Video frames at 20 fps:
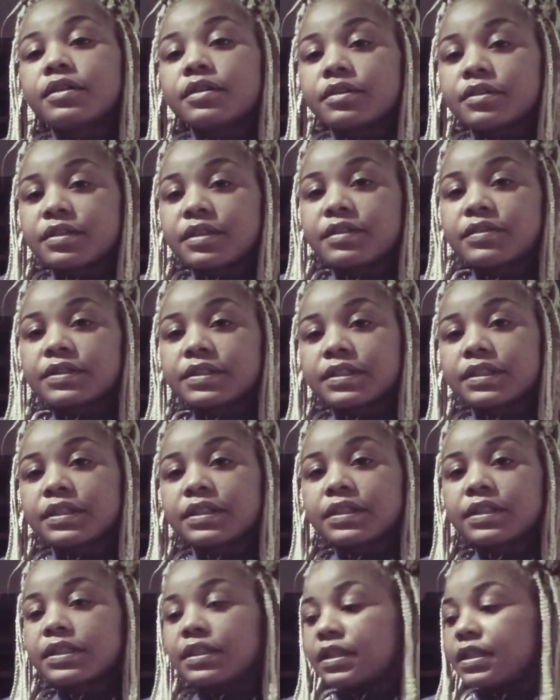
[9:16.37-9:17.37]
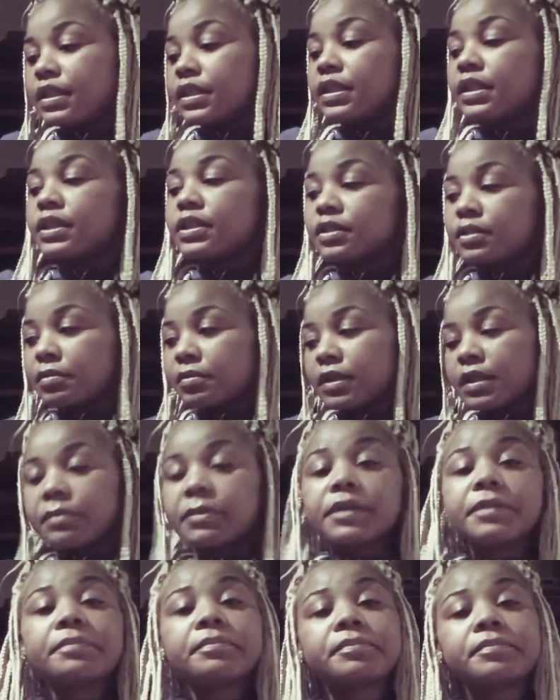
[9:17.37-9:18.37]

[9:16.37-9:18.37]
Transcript: So I was sucking it, and he ended up coming.